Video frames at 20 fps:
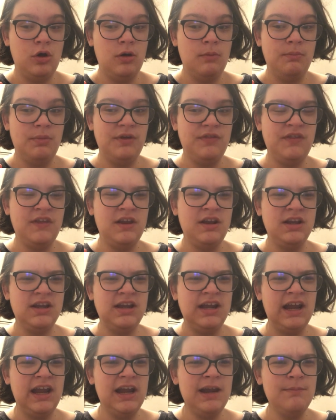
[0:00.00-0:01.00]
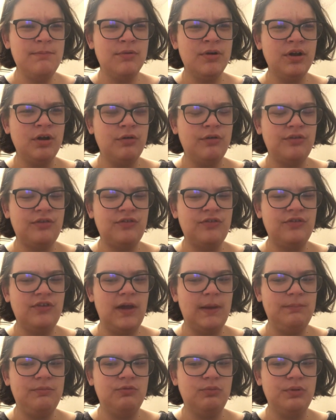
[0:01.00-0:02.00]
But then Gabriel
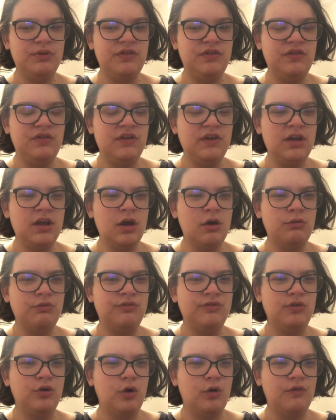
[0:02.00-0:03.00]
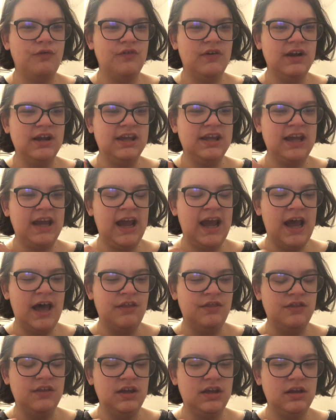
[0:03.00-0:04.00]
slept with Theo's girlfriend,
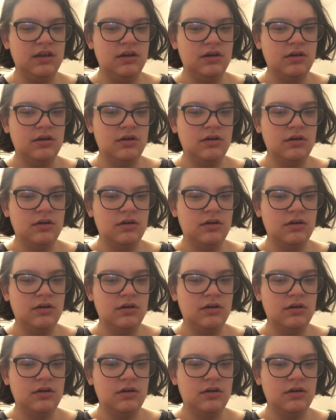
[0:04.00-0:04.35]
Kathy.